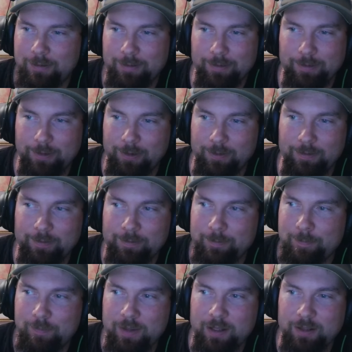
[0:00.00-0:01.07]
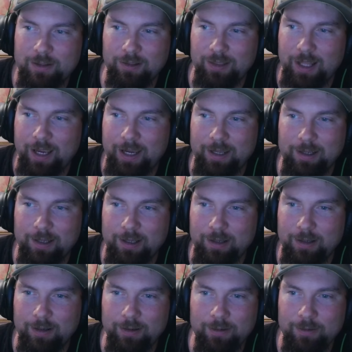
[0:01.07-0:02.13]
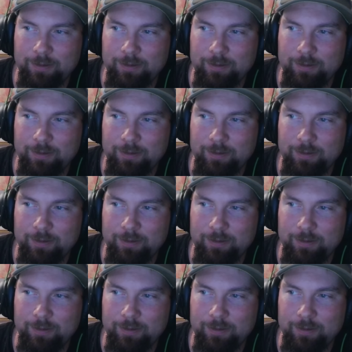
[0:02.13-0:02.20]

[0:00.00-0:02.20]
dude, the lighting,